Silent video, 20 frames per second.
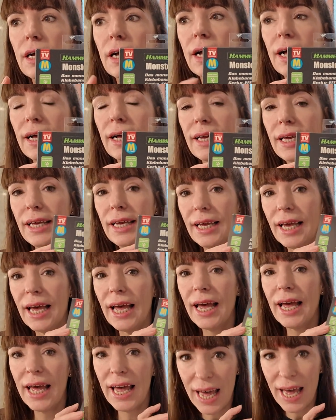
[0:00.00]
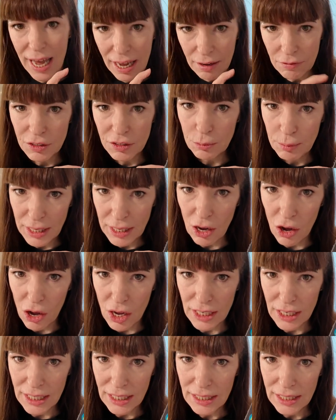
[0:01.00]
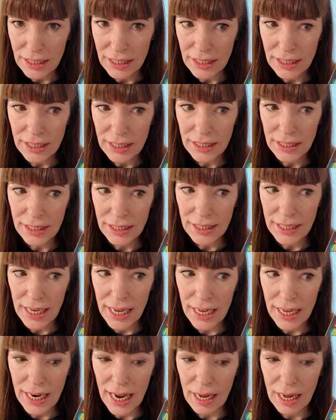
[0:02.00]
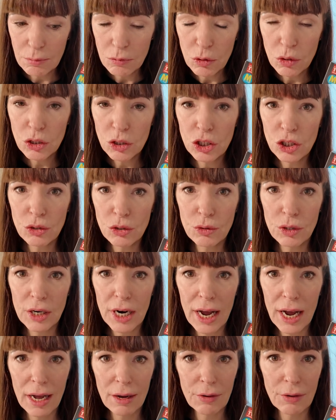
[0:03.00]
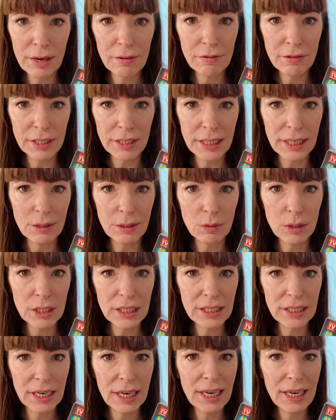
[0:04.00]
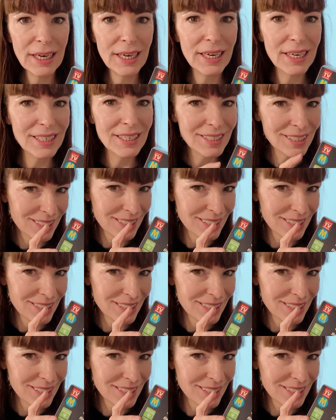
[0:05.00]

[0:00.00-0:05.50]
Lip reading: I have to be honest that I'm not sure how everything will take.